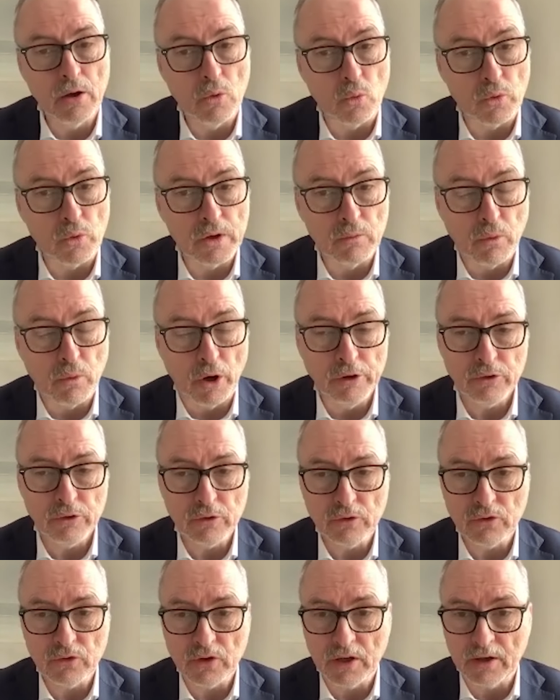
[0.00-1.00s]
we want to
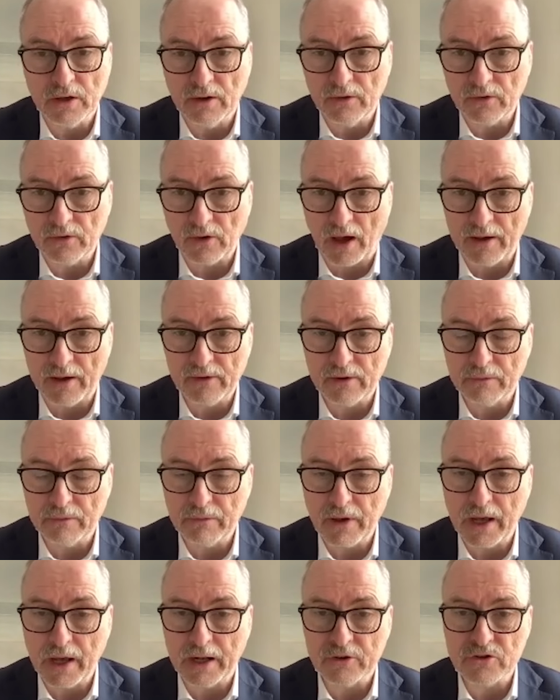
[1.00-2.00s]
see decisive
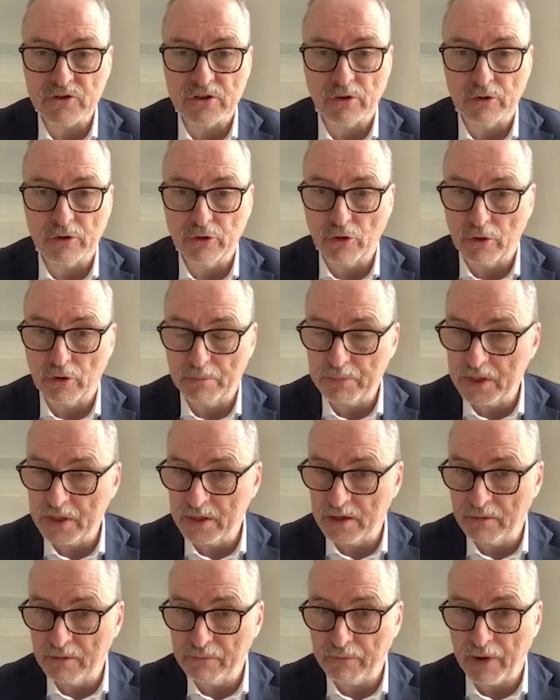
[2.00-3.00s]
action on European
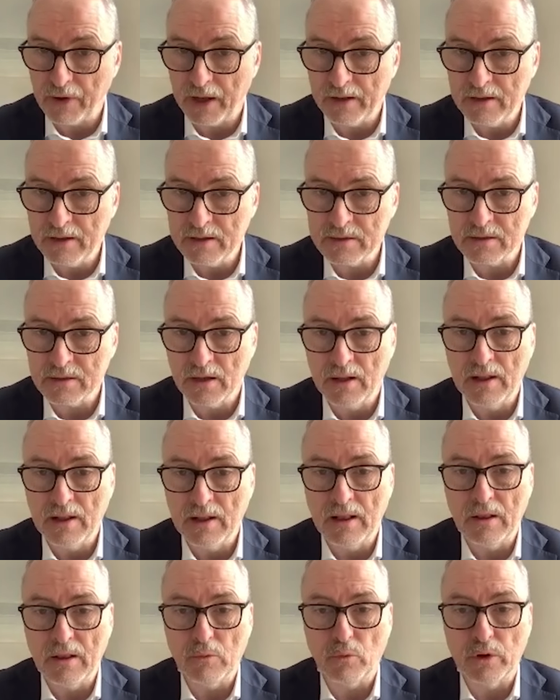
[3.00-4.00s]
defense.
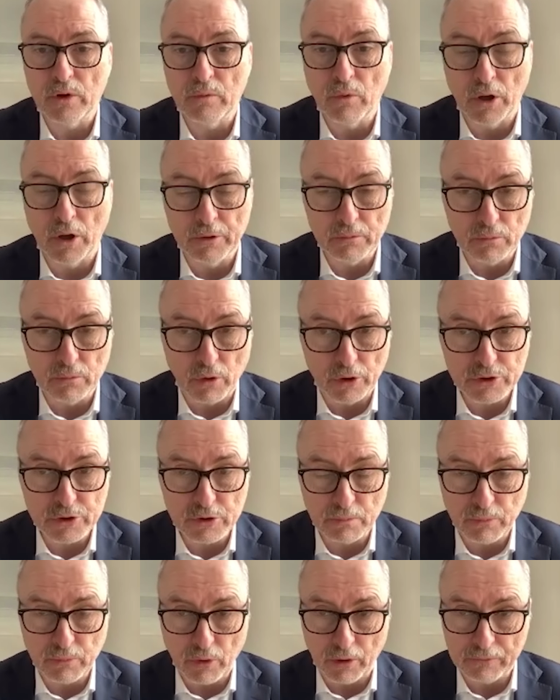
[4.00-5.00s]
We want more
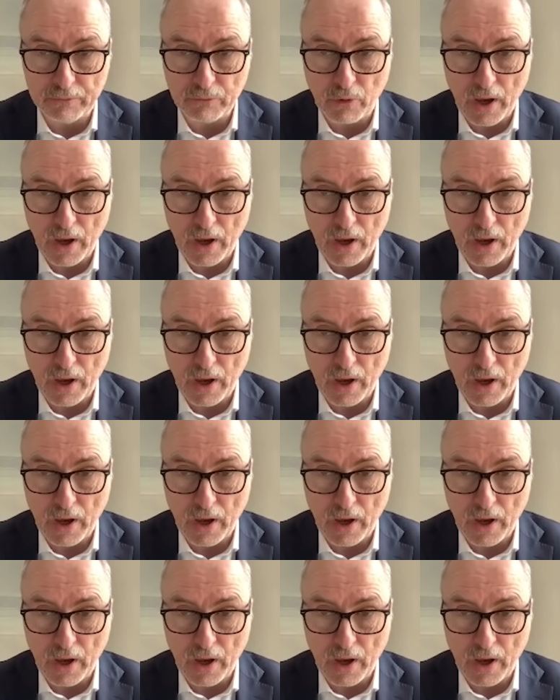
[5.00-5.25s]
support for